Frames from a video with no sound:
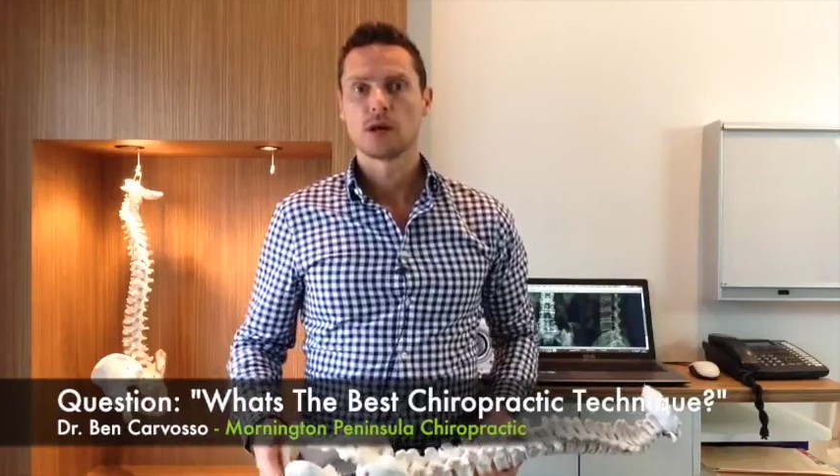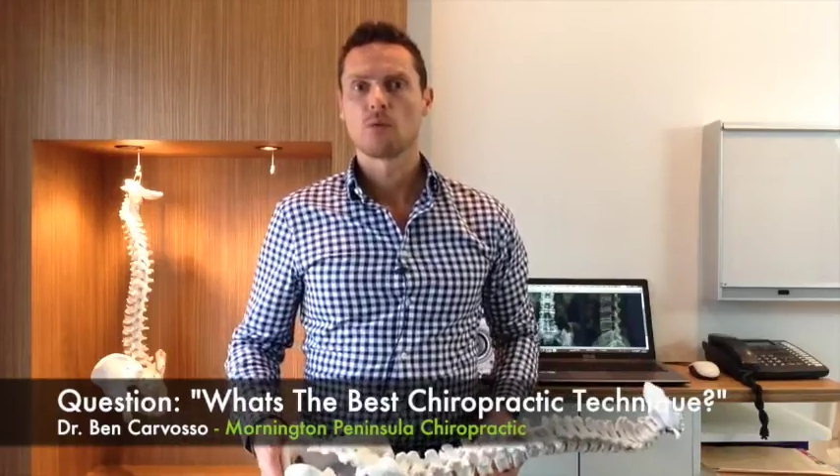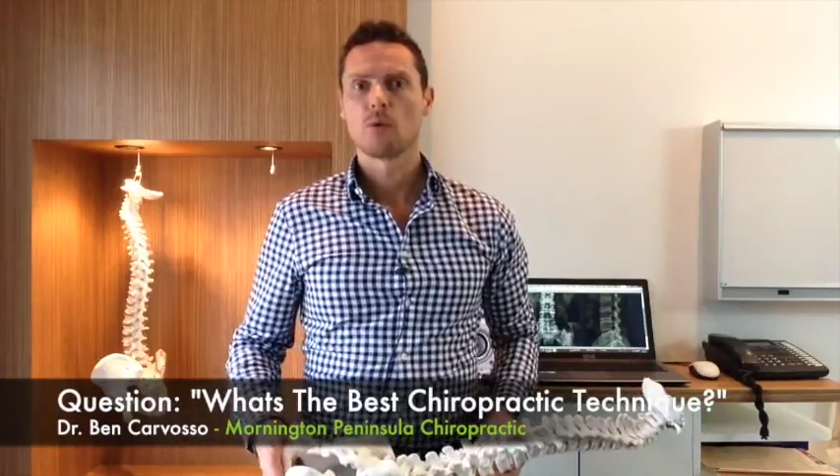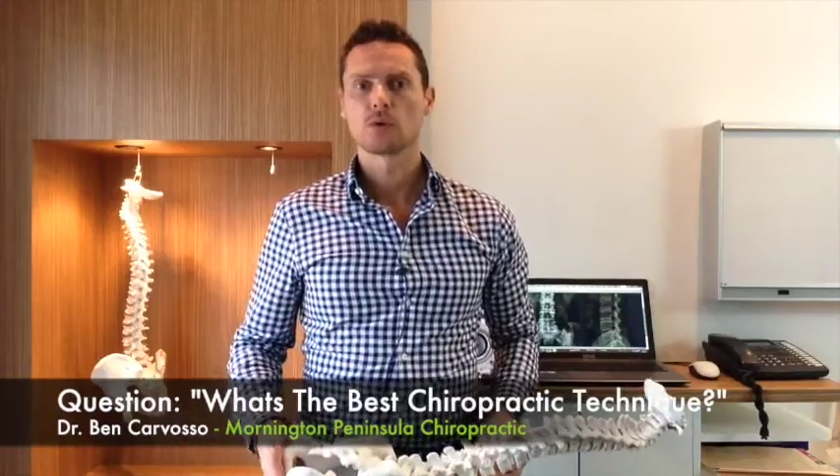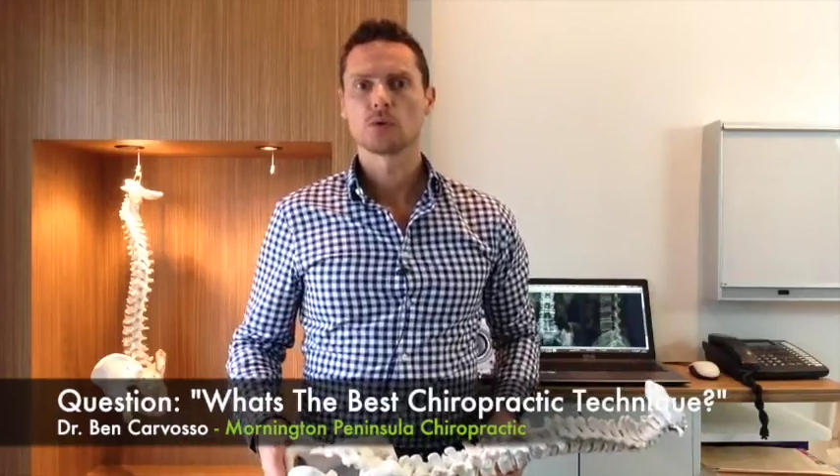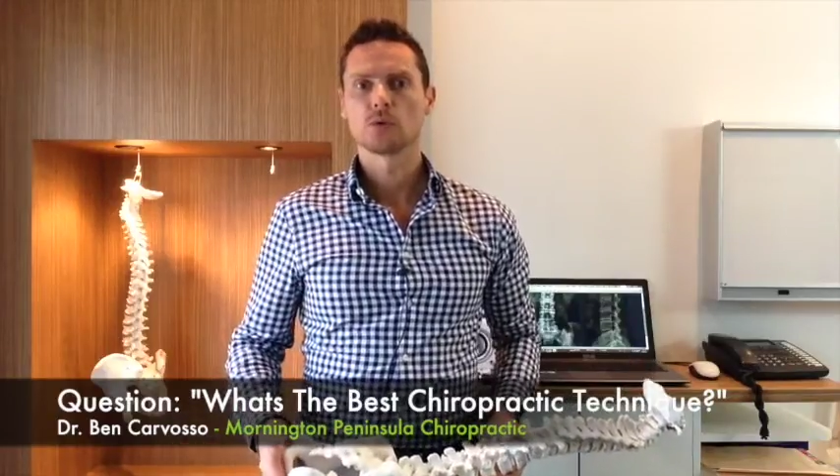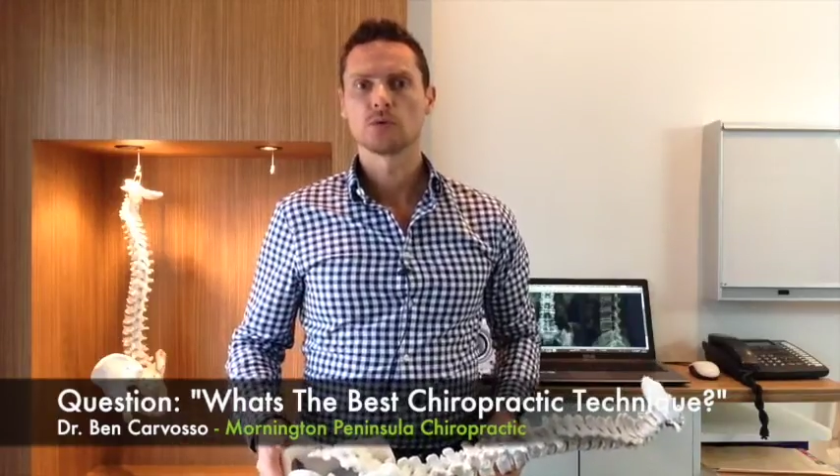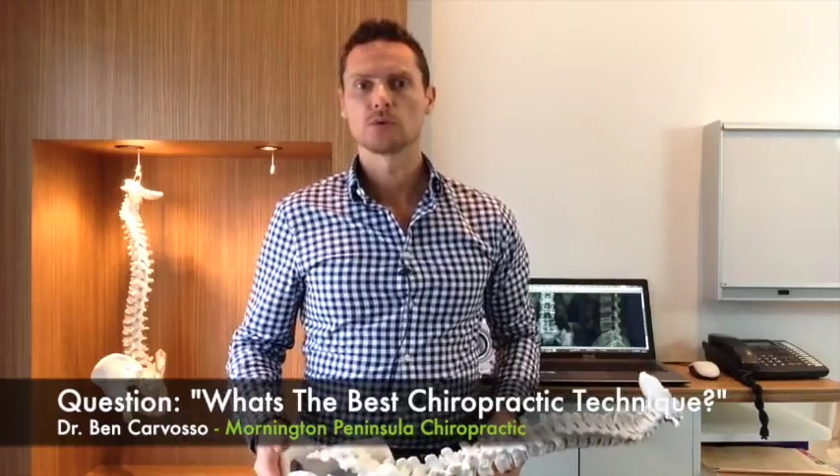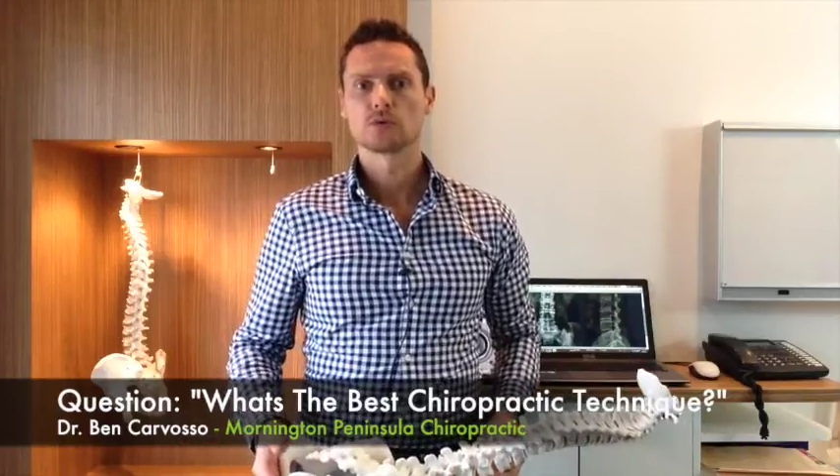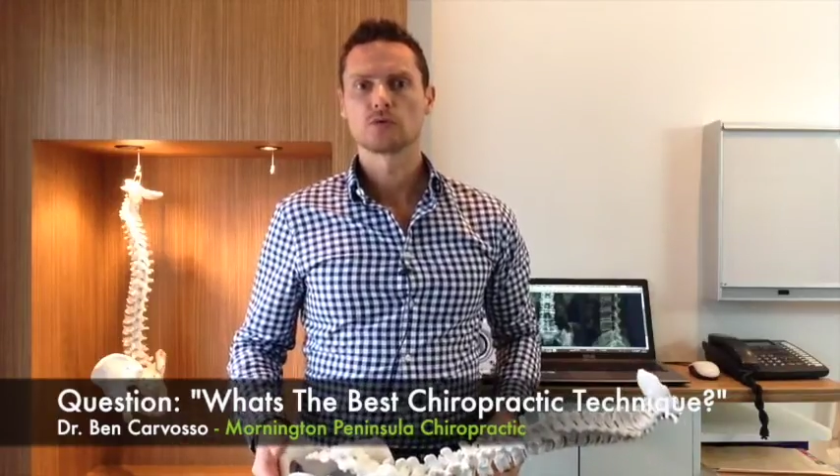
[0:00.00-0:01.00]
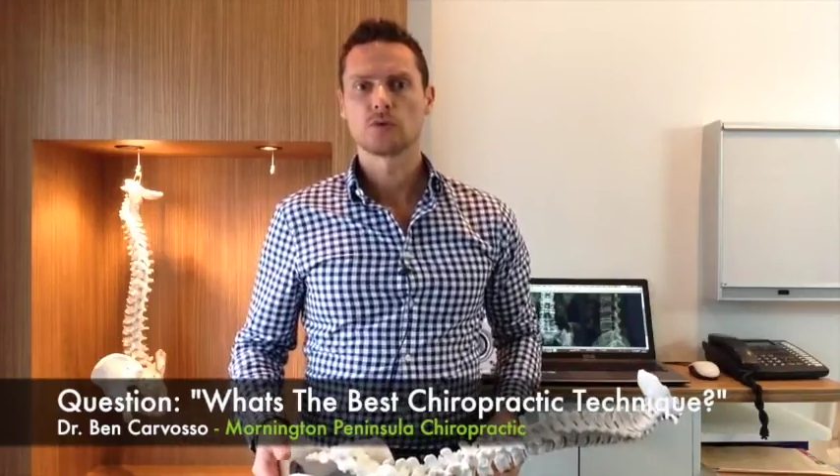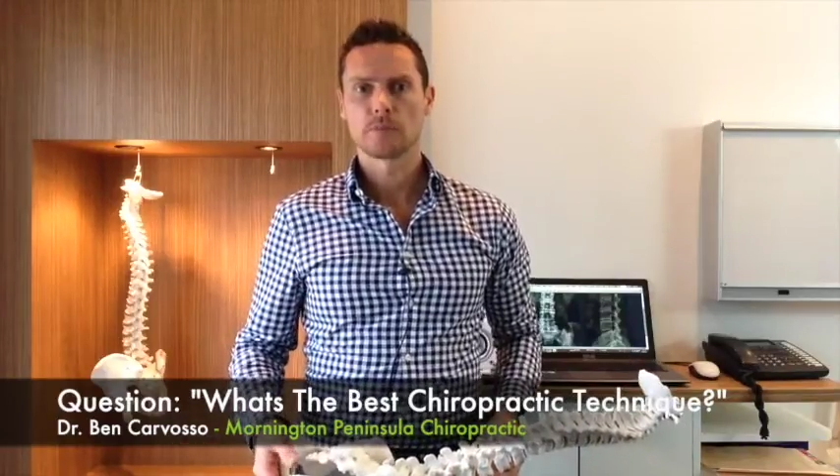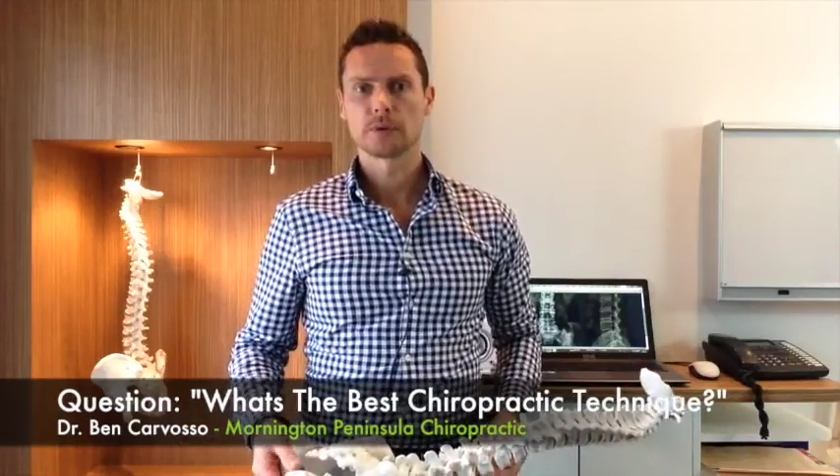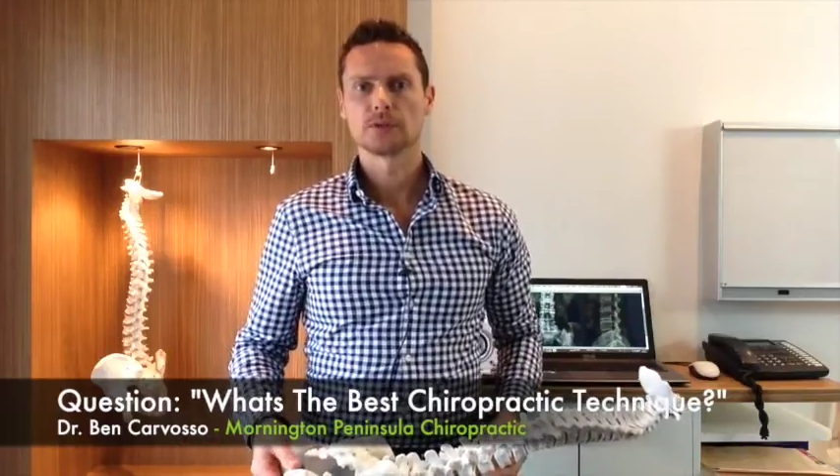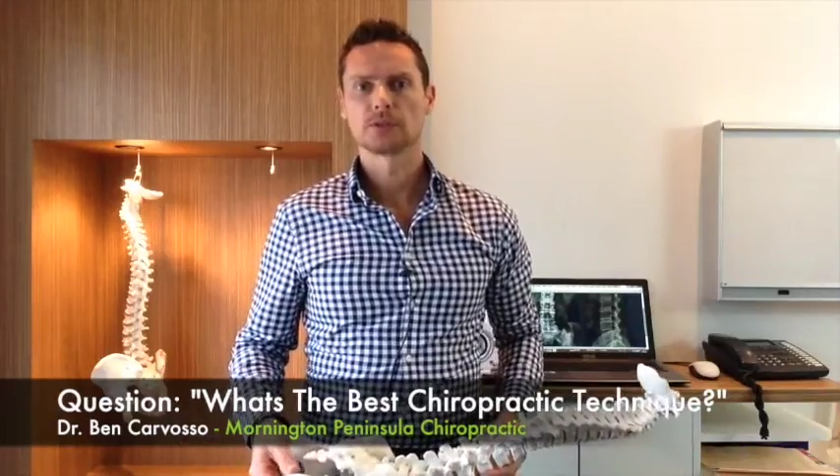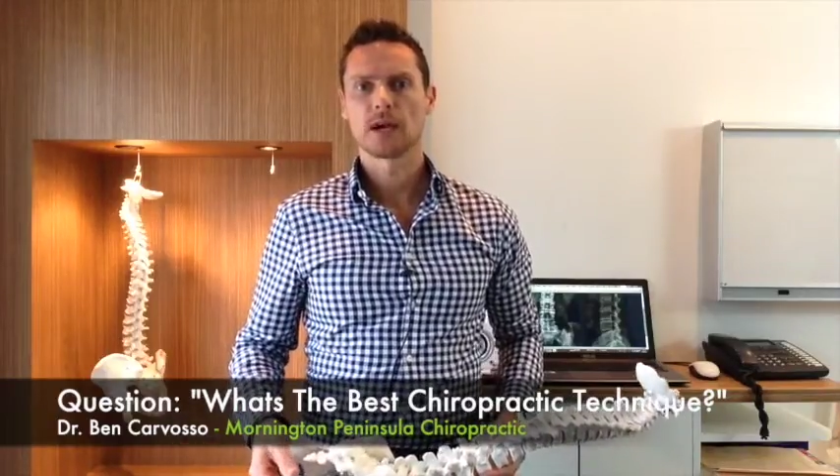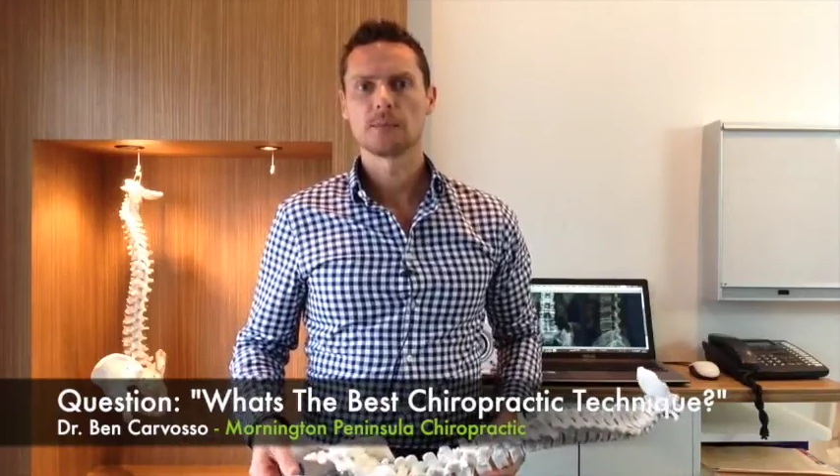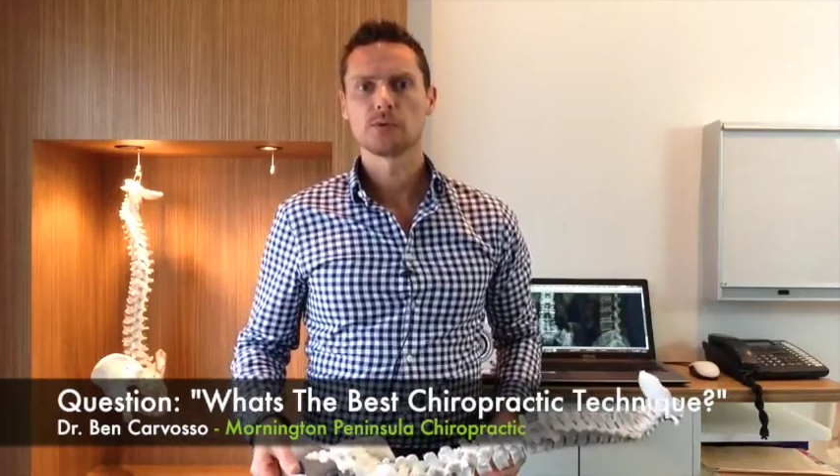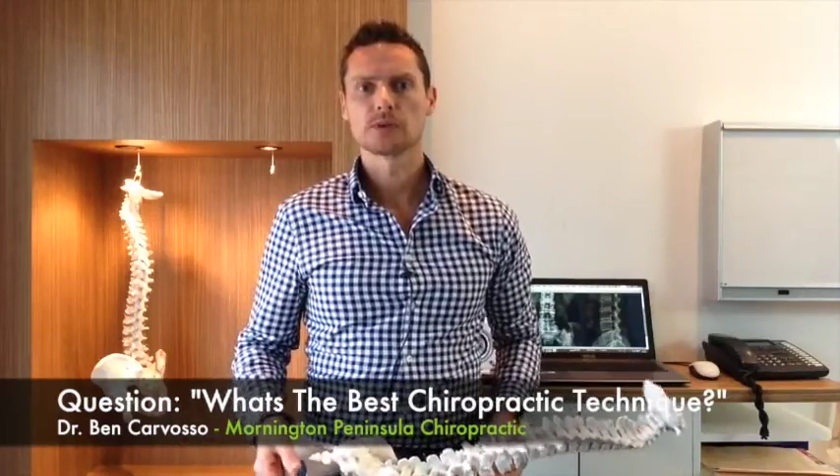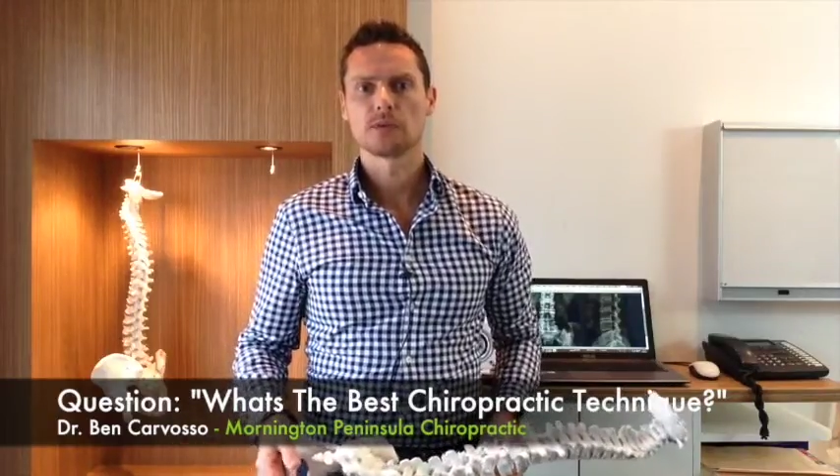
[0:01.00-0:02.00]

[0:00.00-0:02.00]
what we call drop piece tables,